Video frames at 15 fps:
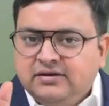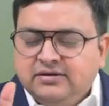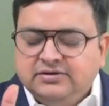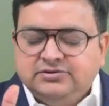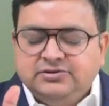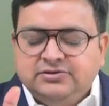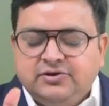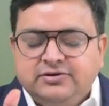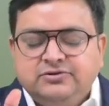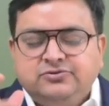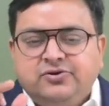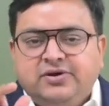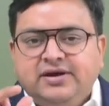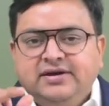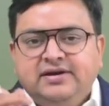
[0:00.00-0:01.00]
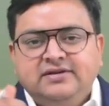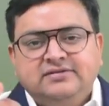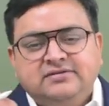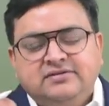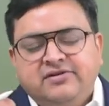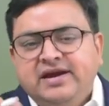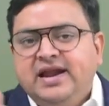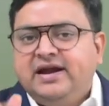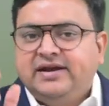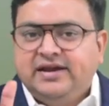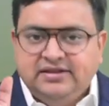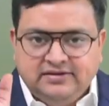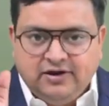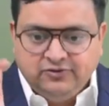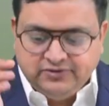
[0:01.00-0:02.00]
it is
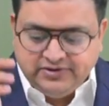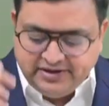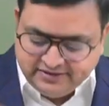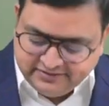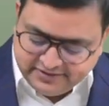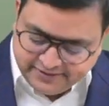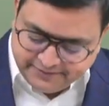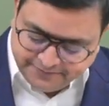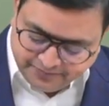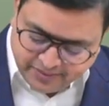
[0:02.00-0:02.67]
3,10,000, let's say.